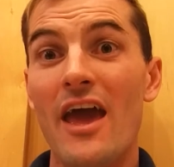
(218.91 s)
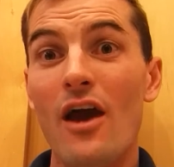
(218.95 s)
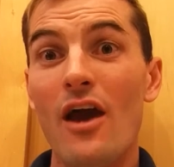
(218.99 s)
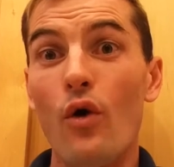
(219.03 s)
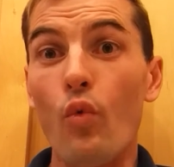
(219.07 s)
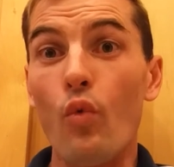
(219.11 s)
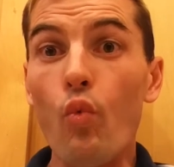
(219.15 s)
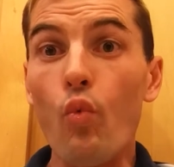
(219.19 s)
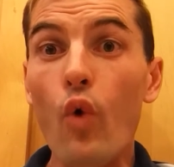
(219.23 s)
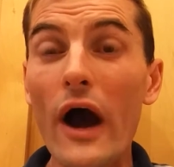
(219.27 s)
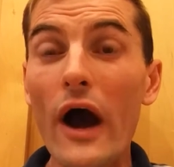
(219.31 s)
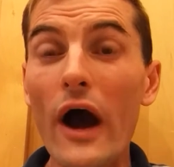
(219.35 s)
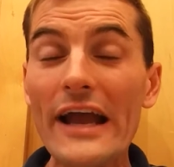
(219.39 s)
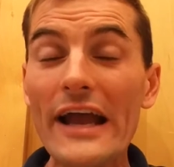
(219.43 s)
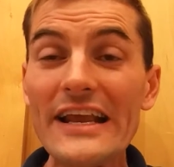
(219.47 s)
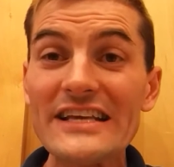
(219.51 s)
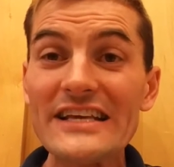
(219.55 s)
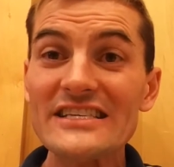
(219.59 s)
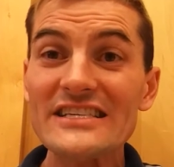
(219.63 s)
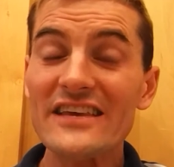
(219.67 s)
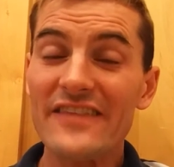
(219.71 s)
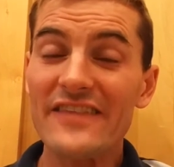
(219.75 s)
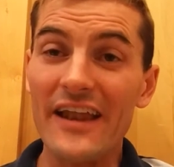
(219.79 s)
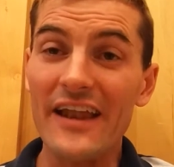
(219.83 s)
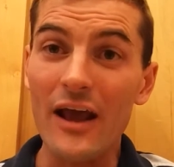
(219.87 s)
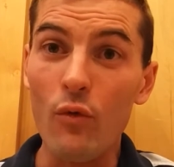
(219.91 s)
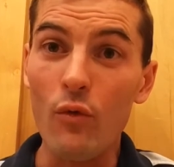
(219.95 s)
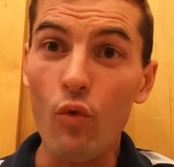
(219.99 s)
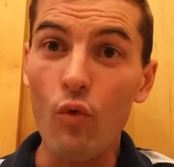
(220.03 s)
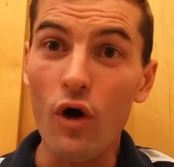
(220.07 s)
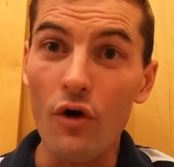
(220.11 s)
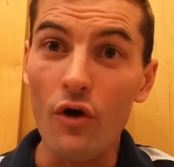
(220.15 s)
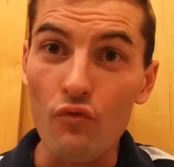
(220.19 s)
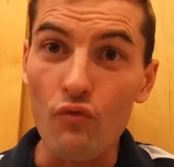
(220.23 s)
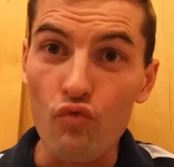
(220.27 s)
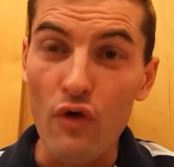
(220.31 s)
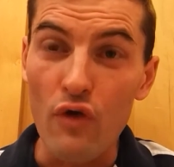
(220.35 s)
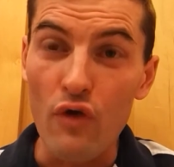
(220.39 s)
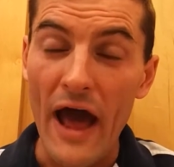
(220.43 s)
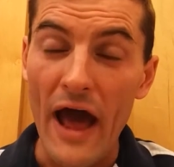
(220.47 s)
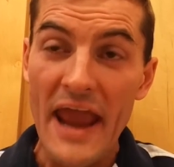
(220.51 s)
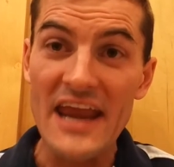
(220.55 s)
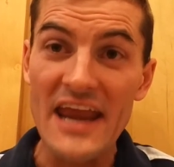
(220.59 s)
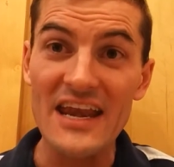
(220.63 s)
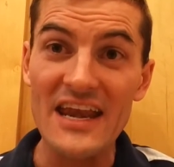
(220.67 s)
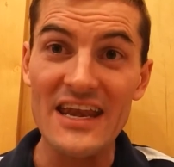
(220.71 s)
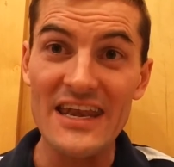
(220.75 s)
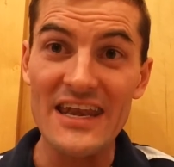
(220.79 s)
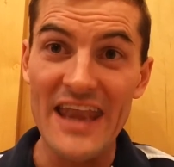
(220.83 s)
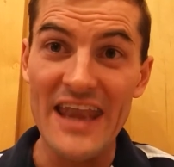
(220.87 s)
What is it that I want
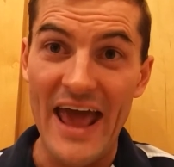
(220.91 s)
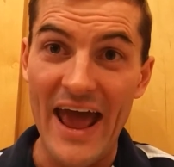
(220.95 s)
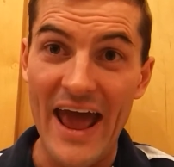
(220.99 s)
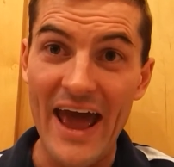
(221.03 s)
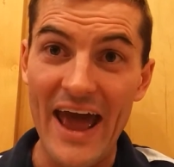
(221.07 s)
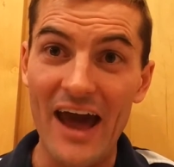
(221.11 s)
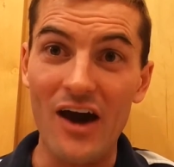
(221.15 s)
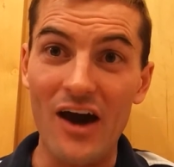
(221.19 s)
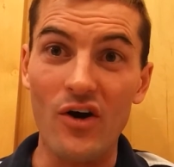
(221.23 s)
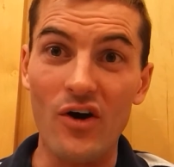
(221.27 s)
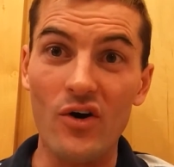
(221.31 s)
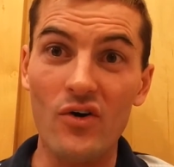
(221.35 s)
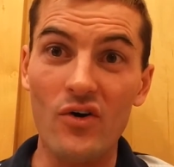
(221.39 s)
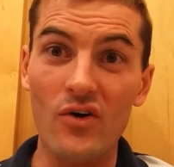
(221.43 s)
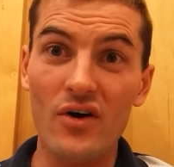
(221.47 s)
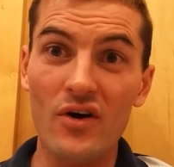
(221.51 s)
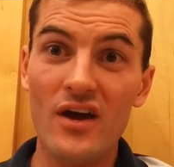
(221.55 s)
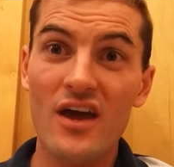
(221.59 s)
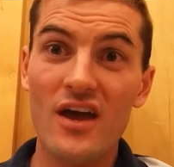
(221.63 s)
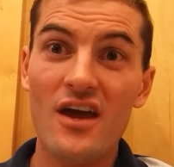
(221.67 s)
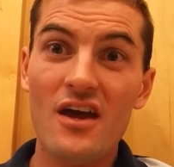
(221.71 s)
right now